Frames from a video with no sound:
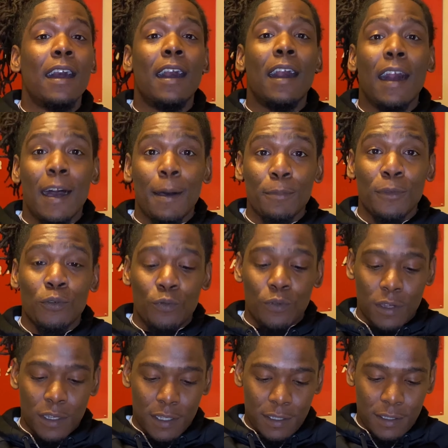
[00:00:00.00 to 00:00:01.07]
I'm the
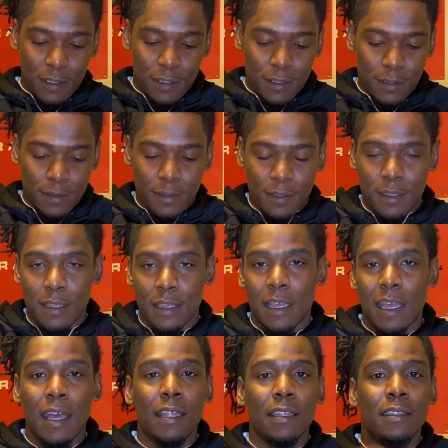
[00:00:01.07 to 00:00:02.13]
one,
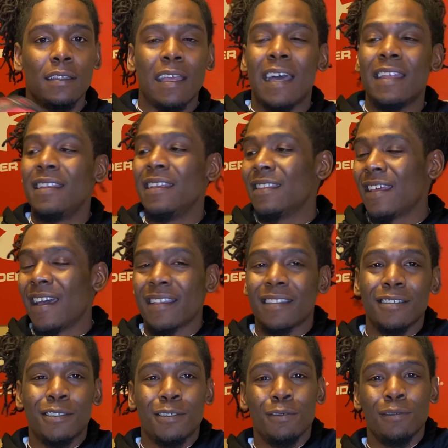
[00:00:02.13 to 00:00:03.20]
I, I didn't like the
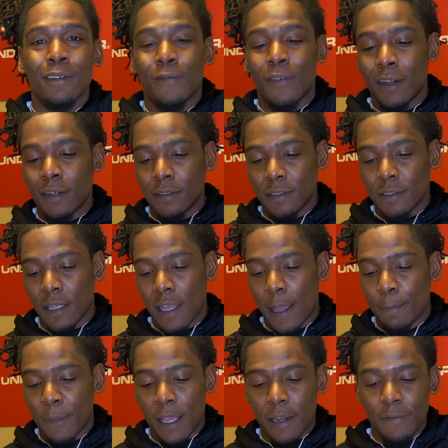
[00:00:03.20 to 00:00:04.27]
shoe at first. I'm
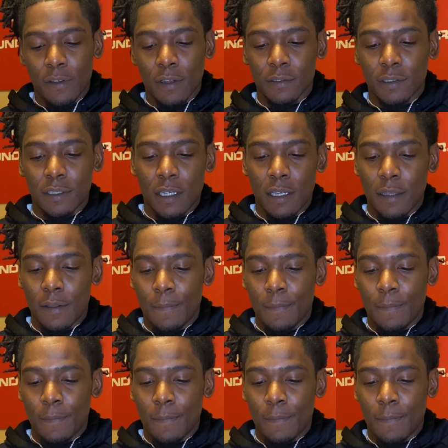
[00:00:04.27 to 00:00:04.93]
not even gonna stunt.